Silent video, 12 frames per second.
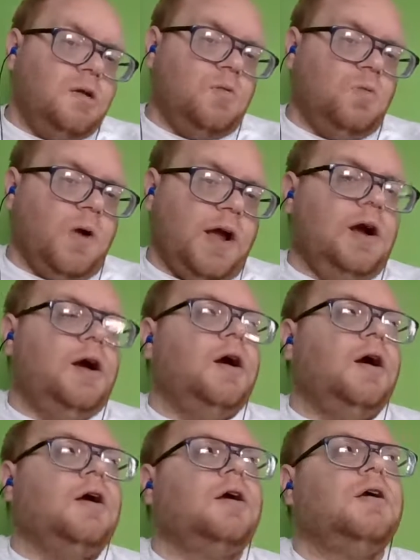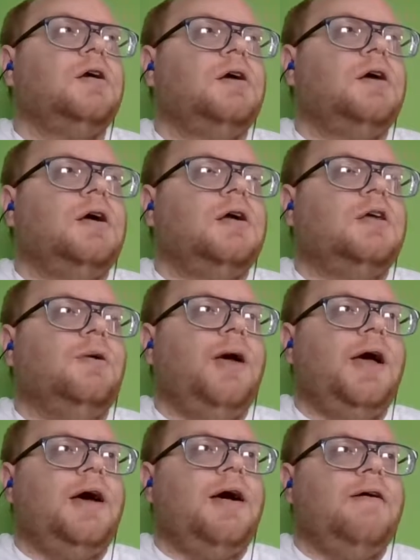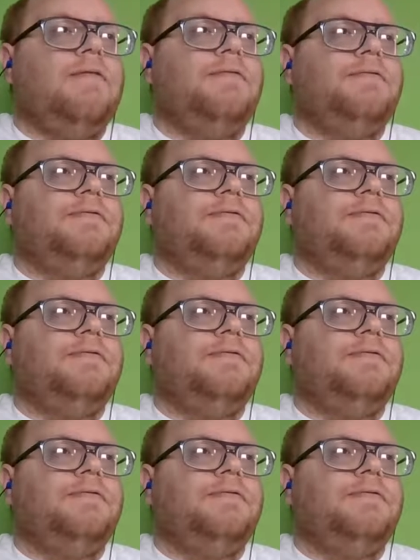where you have